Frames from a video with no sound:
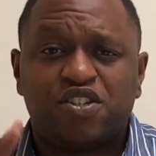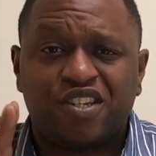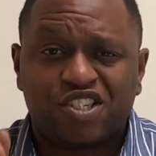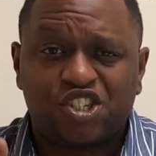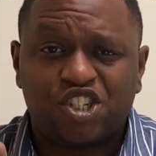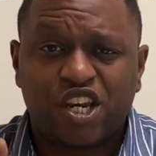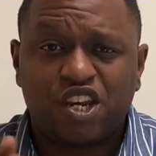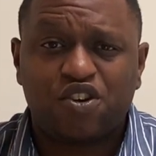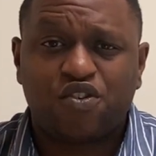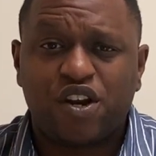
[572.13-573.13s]
does
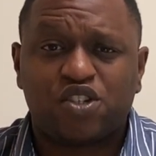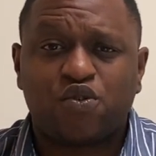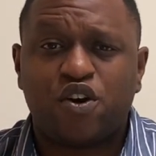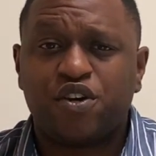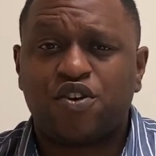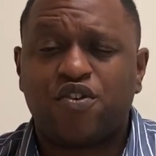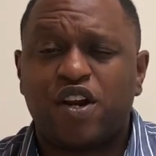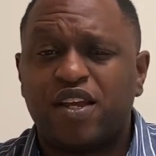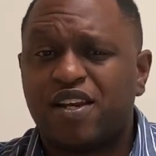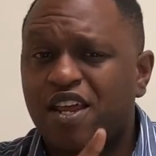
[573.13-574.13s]
checking your credit score hurt your
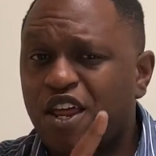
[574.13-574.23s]
credit?